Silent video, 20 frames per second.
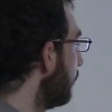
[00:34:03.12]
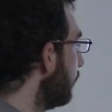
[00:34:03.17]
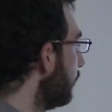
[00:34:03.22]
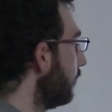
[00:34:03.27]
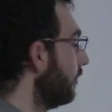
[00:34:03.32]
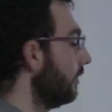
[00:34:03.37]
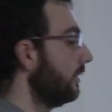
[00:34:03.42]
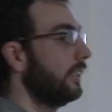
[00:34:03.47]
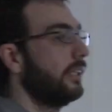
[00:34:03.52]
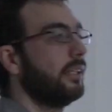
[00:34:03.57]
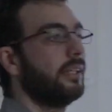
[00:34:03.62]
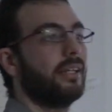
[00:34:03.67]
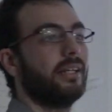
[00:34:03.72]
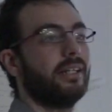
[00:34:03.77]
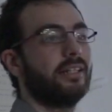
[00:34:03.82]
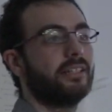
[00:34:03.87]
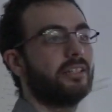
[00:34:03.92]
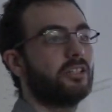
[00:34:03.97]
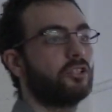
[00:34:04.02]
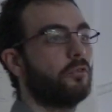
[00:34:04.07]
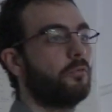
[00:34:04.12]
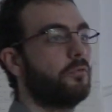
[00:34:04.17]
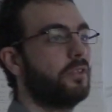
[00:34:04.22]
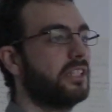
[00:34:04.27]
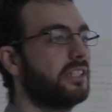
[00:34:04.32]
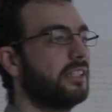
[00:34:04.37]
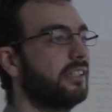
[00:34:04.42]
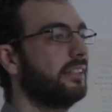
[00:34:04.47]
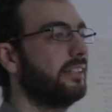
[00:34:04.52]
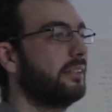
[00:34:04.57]
could
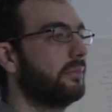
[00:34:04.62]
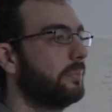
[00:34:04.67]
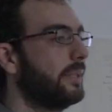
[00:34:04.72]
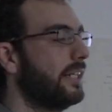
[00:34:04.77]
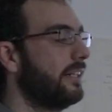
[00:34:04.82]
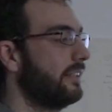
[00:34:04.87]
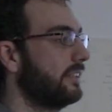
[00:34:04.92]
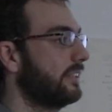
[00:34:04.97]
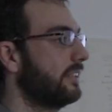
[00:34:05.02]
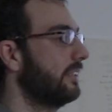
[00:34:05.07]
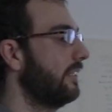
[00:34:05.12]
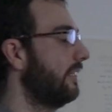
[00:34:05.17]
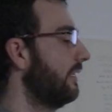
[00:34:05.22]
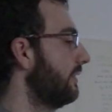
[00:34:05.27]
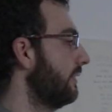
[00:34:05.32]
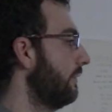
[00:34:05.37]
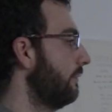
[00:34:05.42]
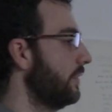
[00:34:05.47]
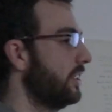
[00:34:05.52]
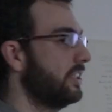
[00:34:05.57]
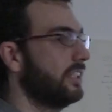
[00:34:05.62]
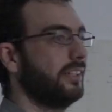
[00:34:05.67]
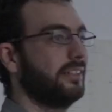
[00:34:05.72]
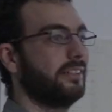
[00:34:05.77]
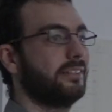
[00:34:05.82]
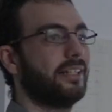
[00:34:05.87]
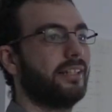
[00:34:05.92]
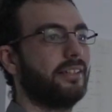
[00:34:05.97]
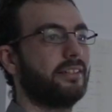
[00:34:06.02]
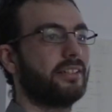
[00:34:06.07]
sufficiently advanced artificial
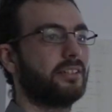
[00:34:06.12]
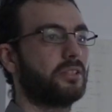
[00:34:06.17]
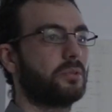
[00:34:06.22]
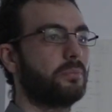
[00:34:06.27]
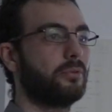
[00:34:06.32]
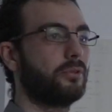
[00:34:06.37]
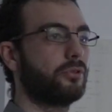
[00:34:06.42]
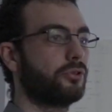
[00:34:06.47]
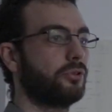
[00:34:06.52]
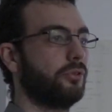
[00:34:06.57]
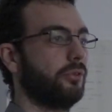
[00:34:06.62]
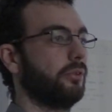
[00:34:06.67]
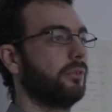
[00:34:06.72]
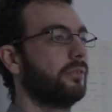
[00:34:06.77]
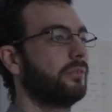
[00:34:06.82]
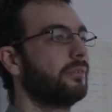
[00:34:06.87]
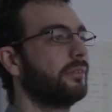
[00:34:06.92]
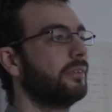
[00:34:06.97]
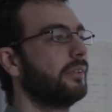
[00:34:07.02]
intelligence pursue?